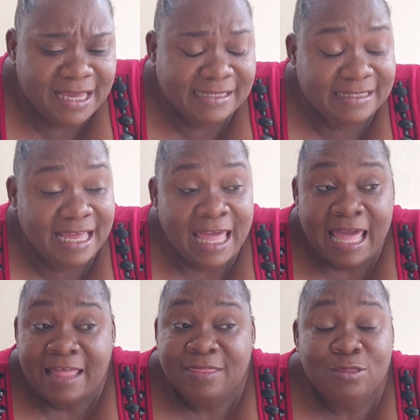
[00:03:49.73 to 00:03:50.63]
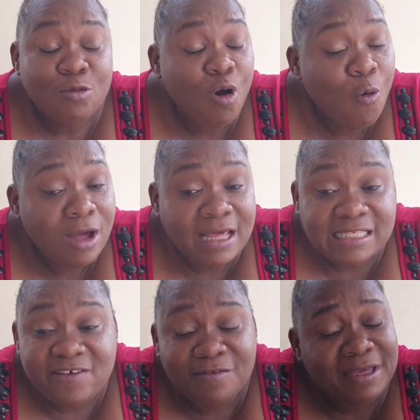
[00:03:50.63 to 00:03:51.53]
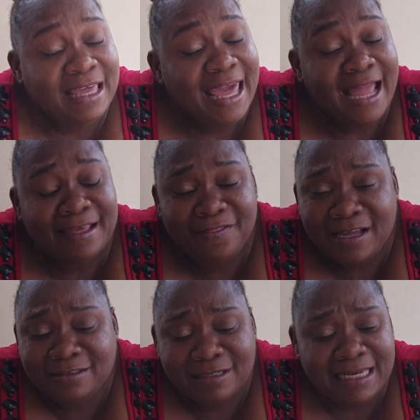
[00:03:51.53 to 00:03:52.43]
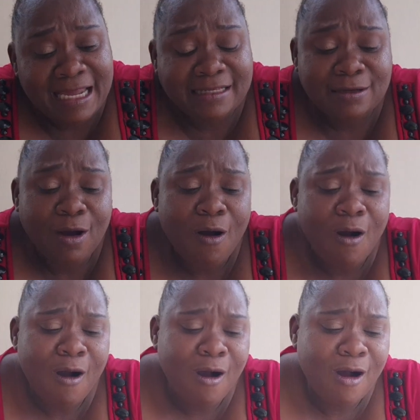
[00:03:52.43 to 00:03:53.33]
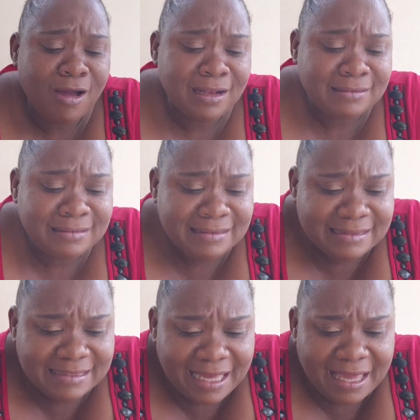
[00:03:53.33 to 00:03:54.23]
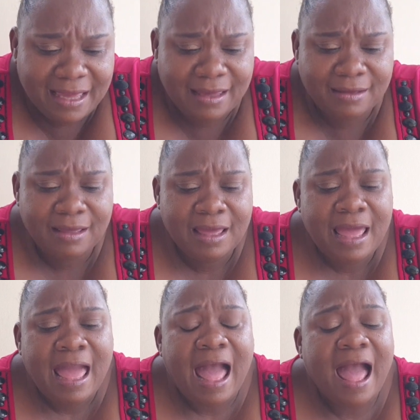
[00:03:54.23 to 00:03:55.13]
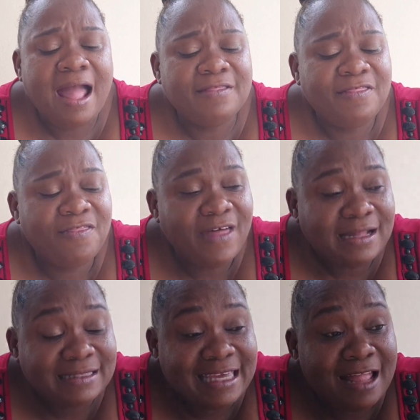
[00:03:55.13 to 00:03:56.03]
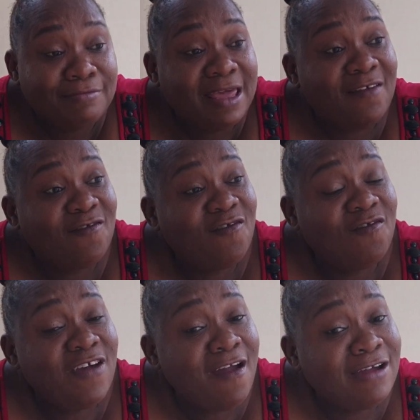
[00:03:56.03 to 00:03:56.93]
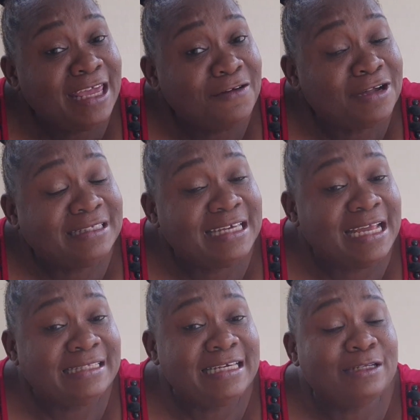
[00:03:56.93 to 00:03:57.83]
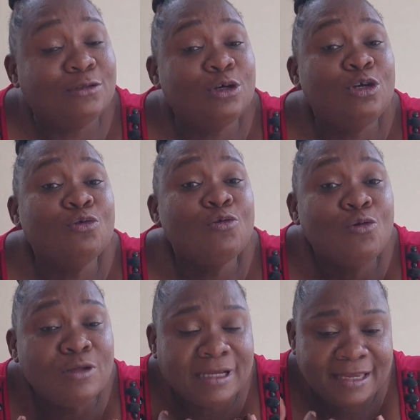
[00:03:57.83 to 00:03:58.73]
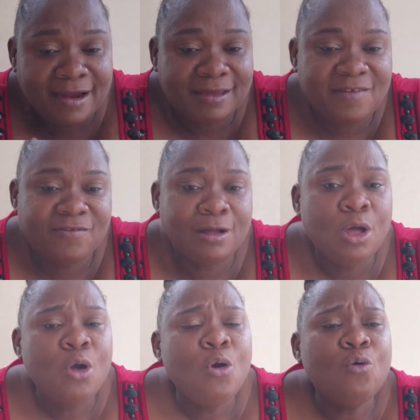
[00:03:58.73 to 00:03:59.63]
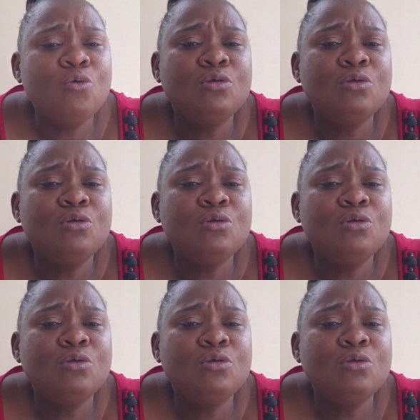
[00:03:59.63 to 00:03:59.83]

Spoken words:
say, no one has given me anything to eat all day. And that can be very irritating to you, the caregiver, who